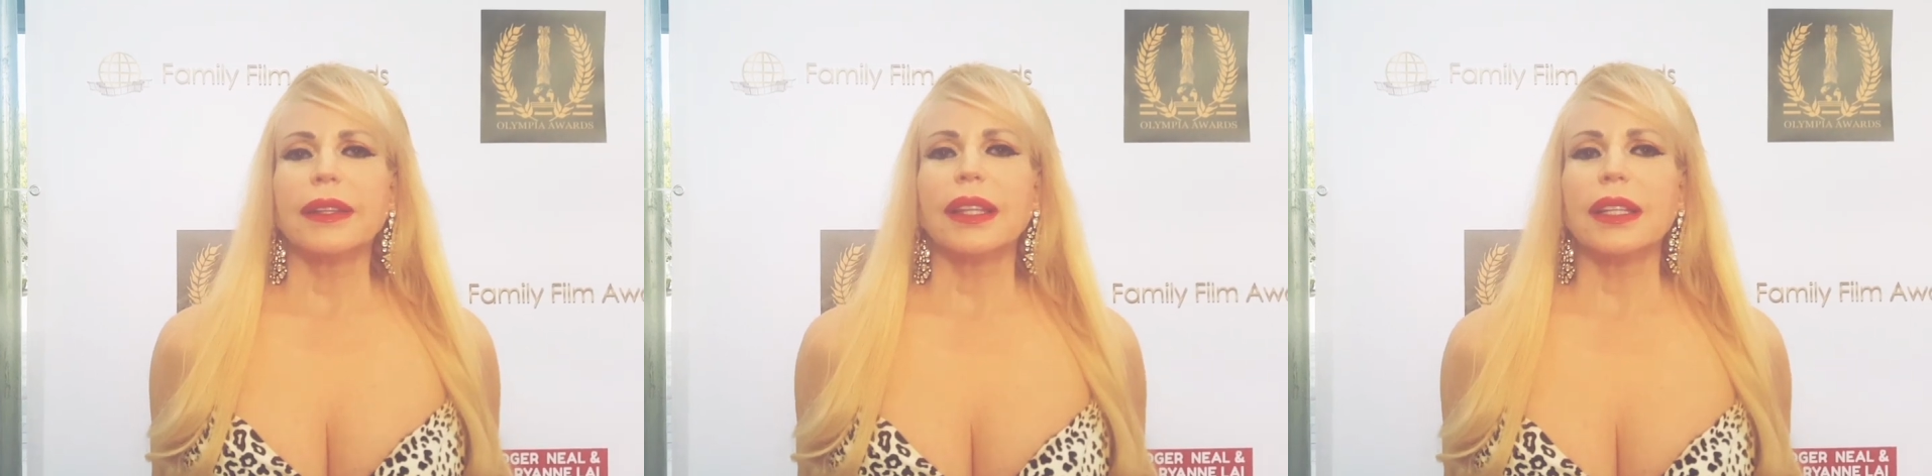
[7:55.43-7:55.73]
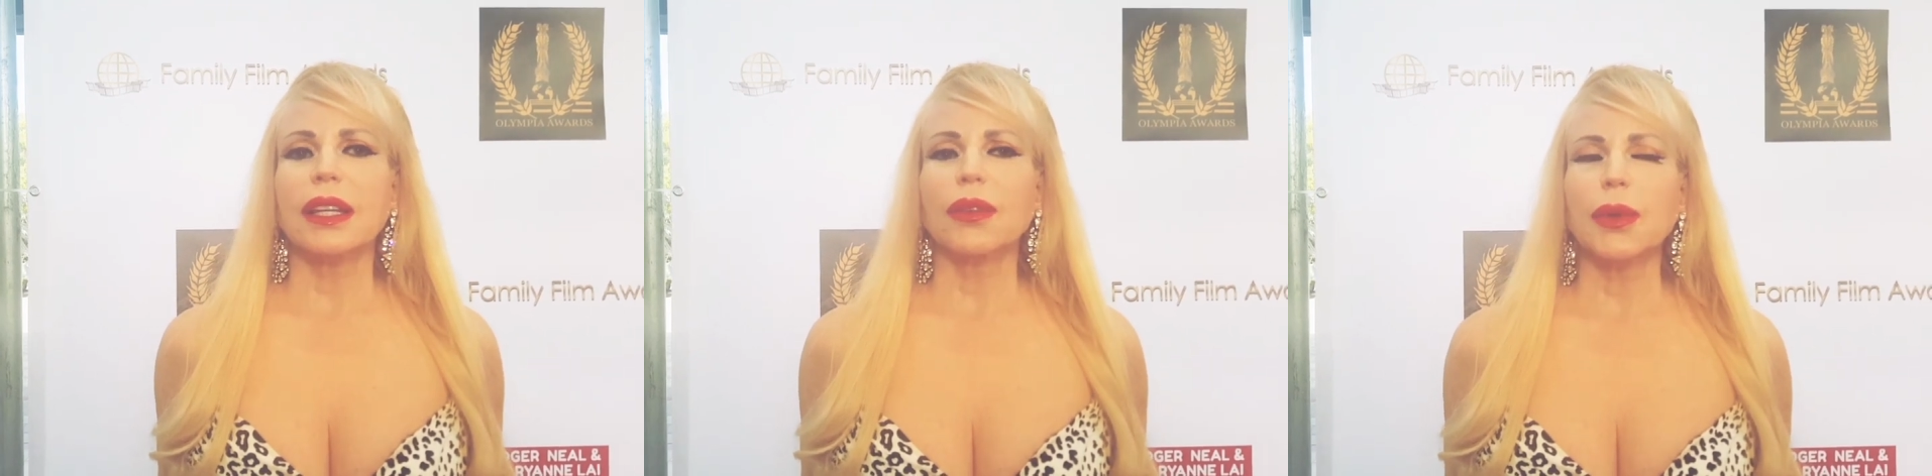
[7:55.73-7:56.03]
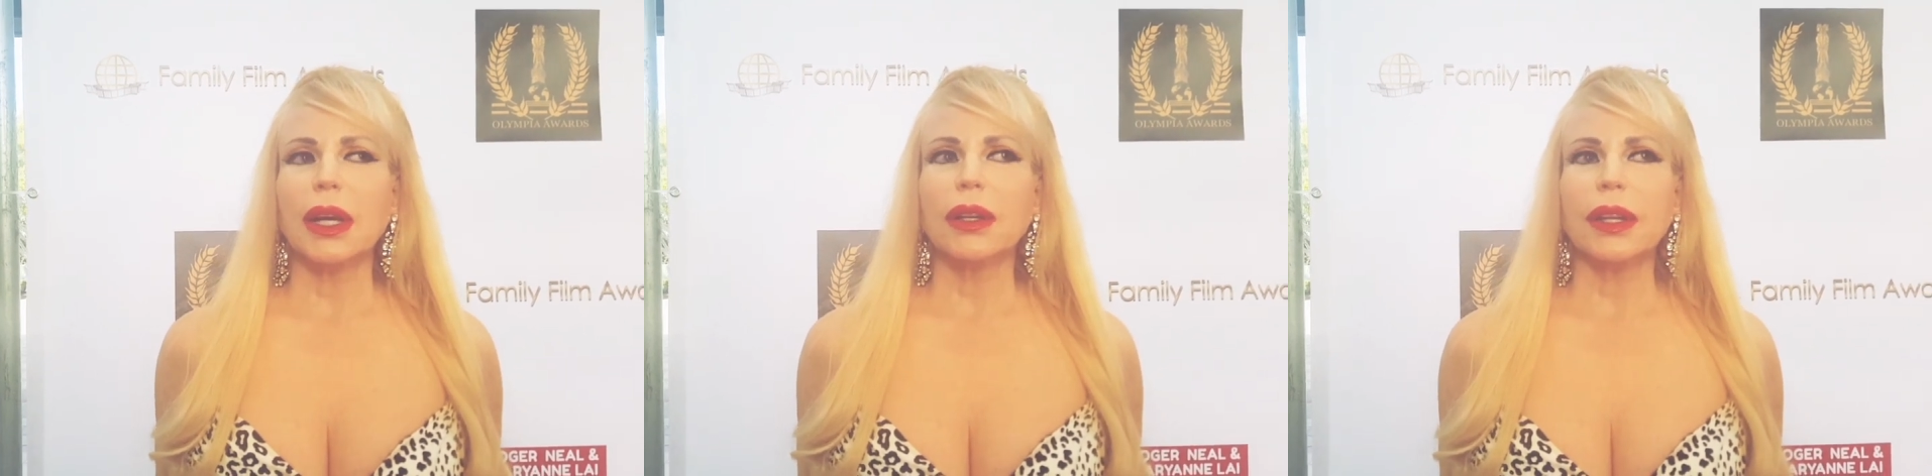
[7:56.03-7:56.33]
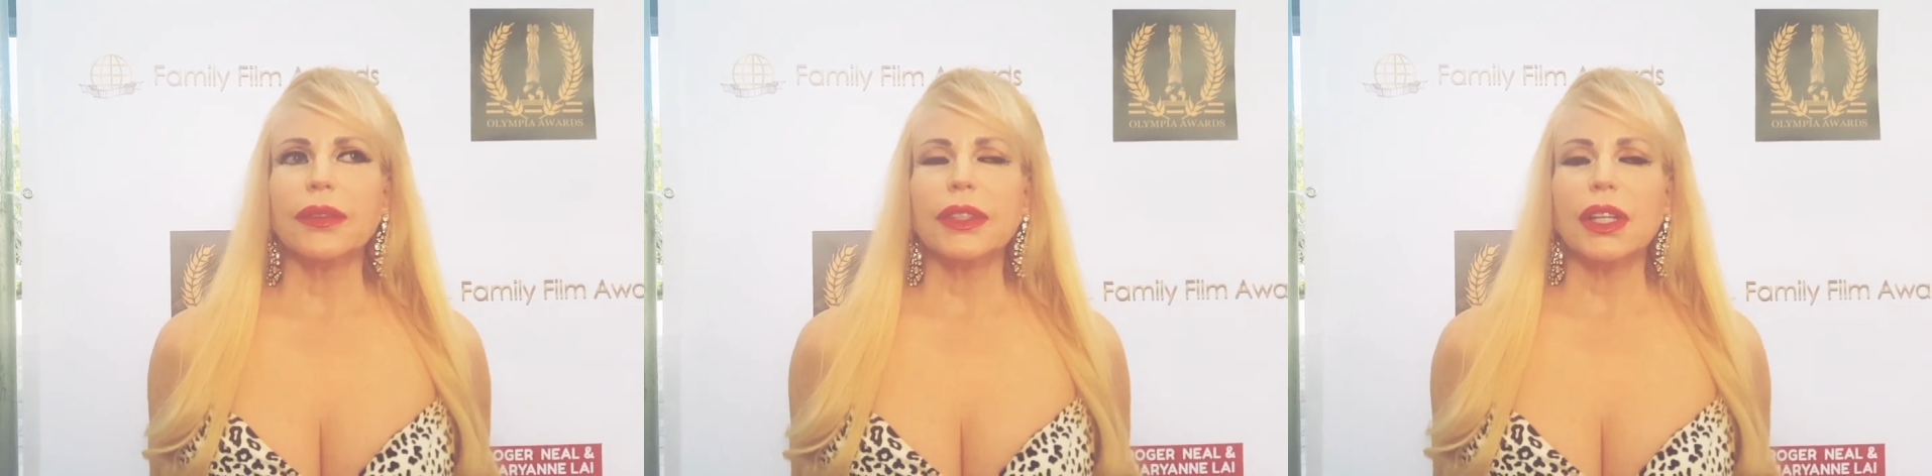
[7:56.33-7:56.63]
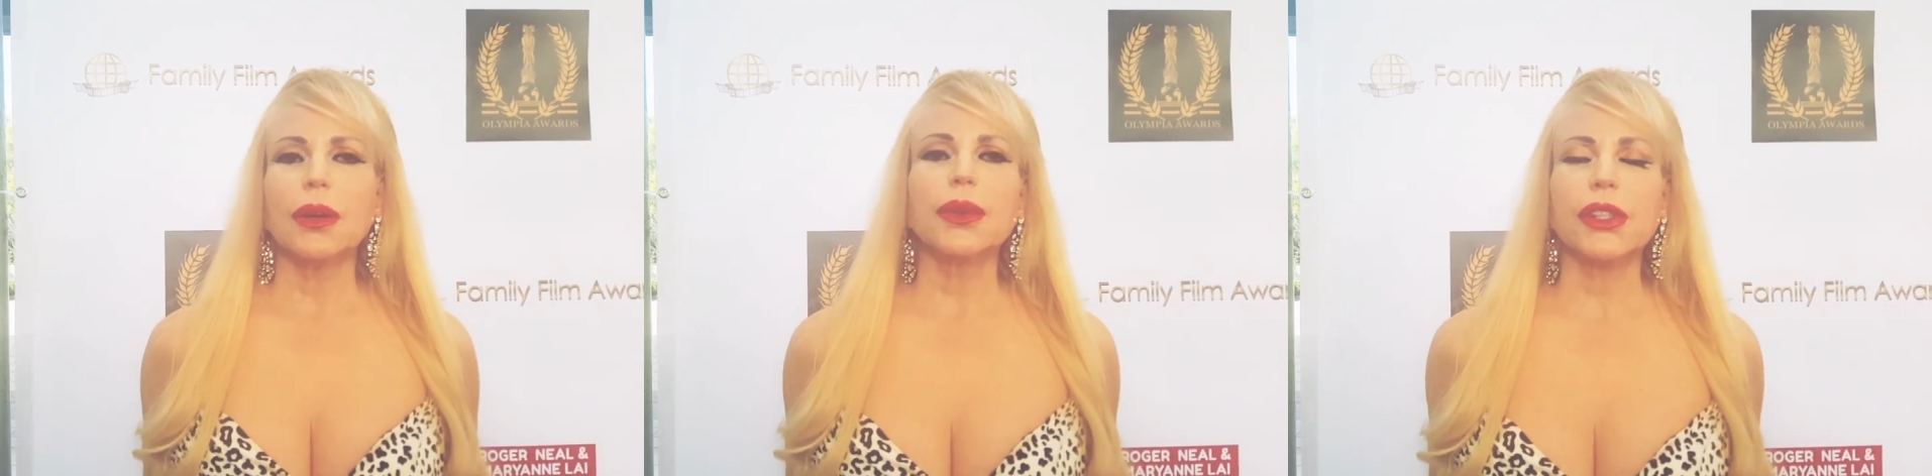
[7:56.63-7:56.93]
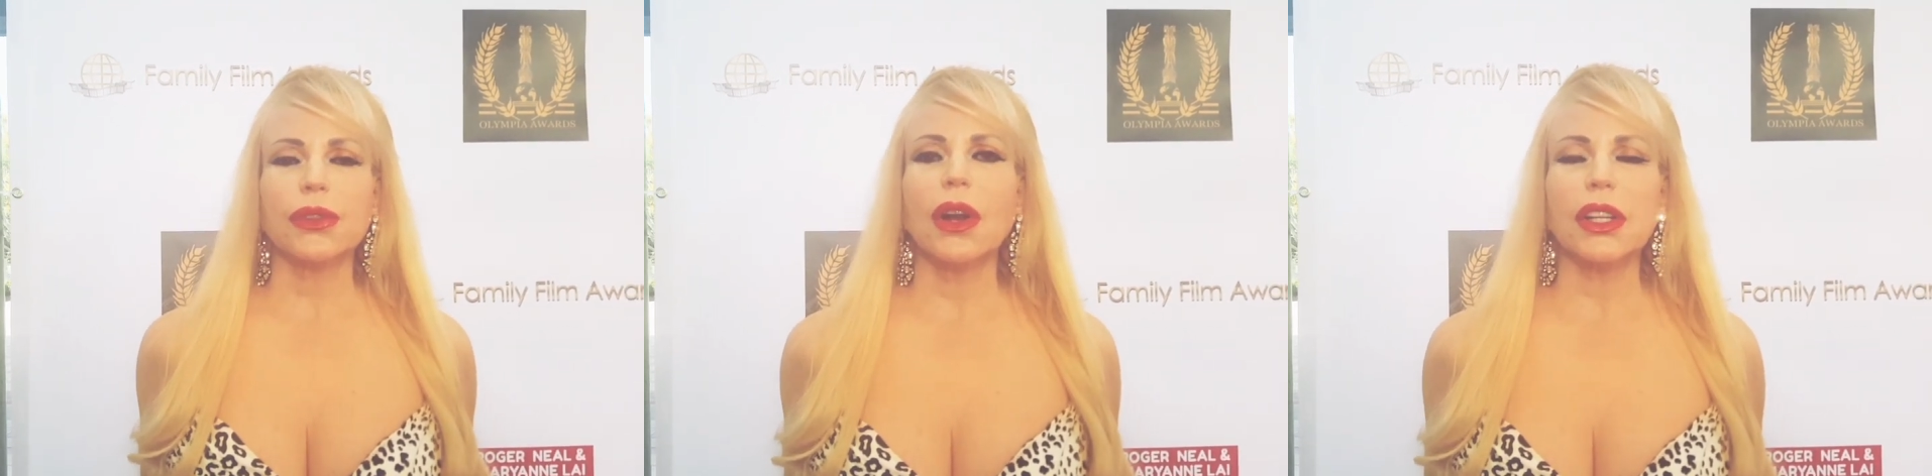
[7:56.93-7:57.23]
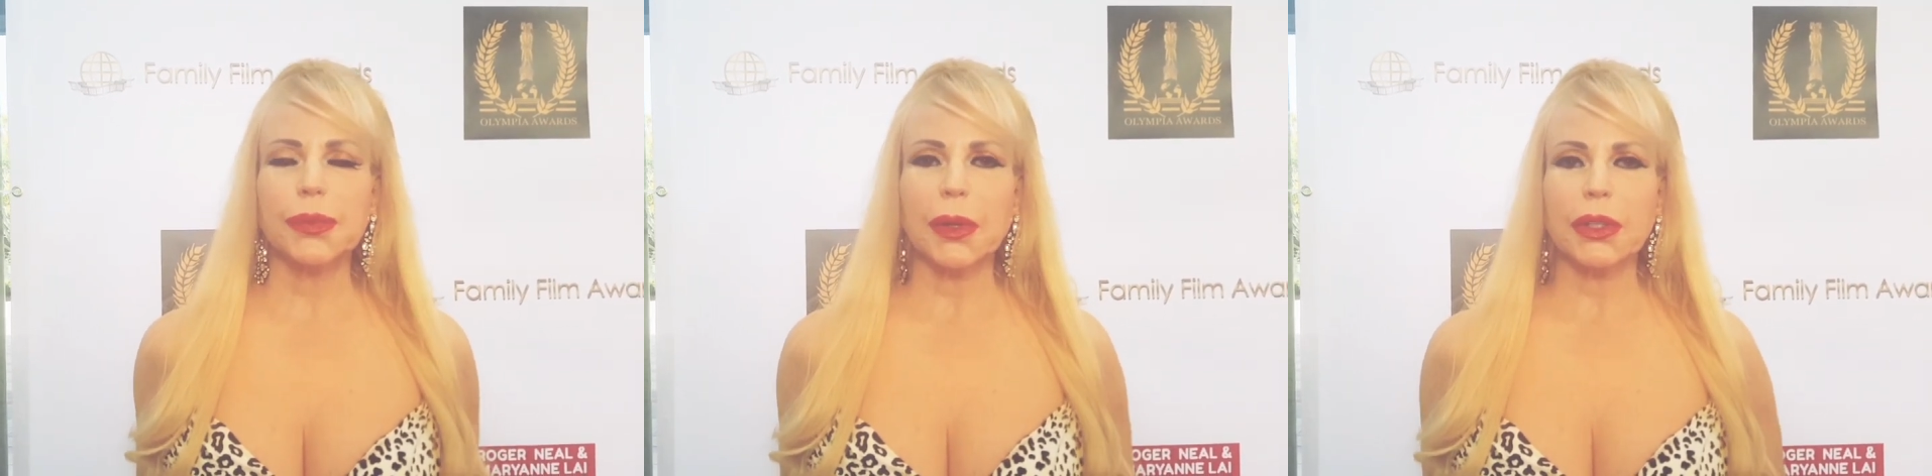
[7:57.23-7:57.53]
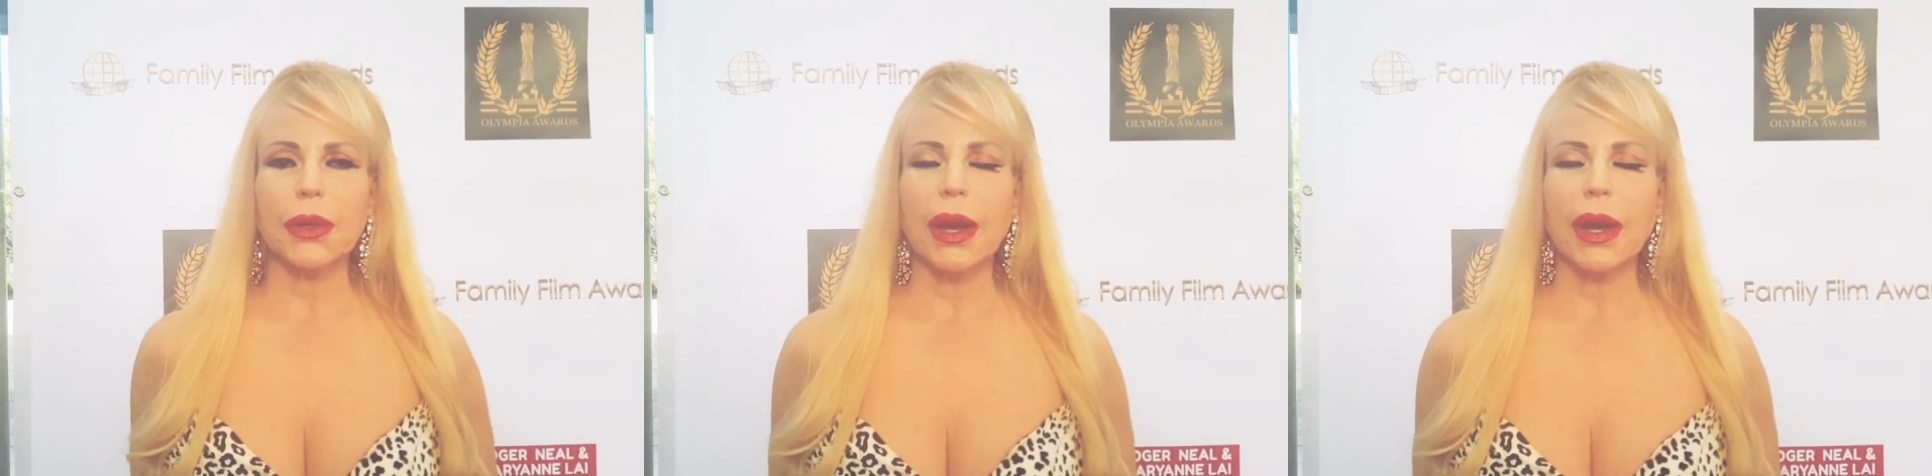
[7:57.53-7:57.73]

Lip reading: I think, with Strasberg,